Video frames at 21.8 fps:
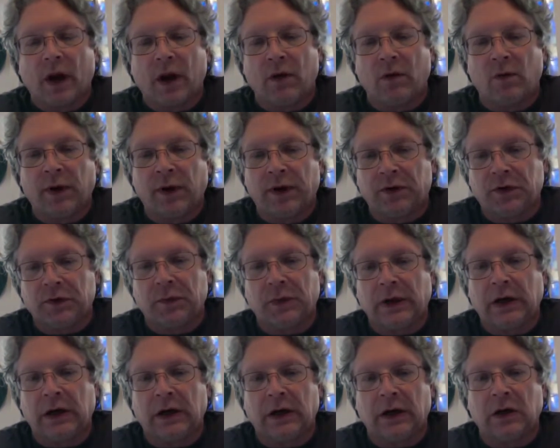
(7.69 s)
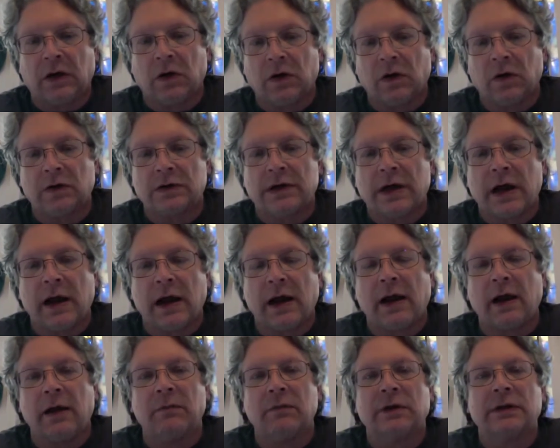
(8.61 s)
We've spent a long
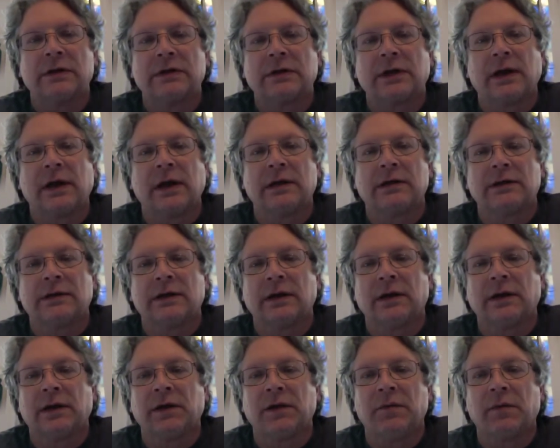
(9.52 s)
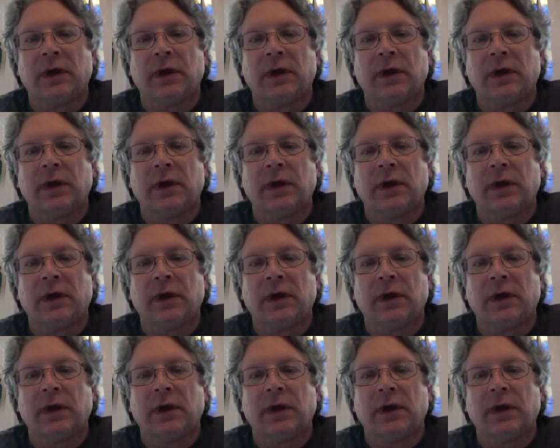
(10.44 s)
time discussing